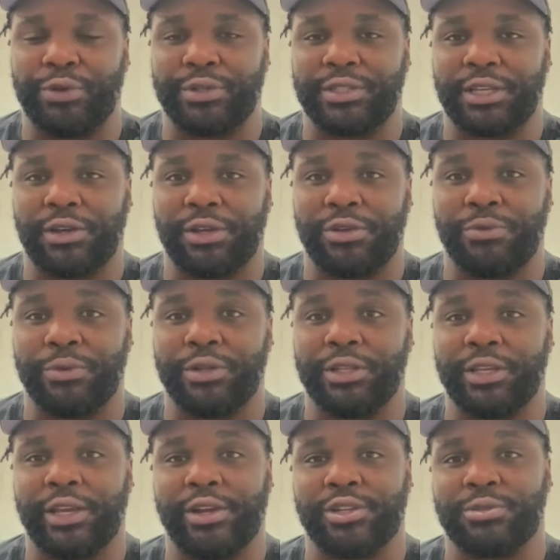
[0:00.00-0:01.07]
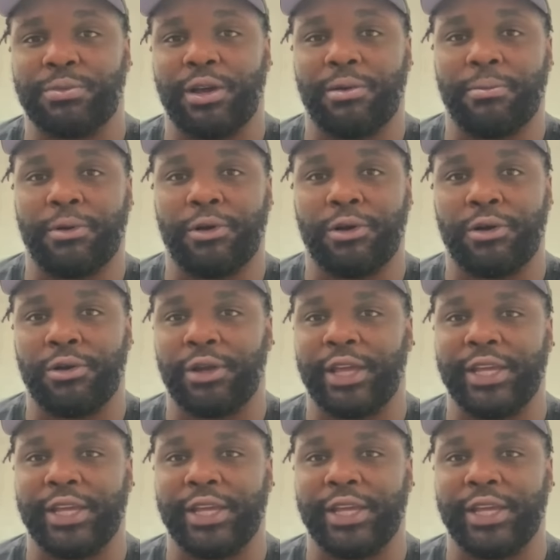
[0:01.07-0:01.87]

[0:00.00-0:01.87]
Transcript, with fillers: You can tell he really cares about ball.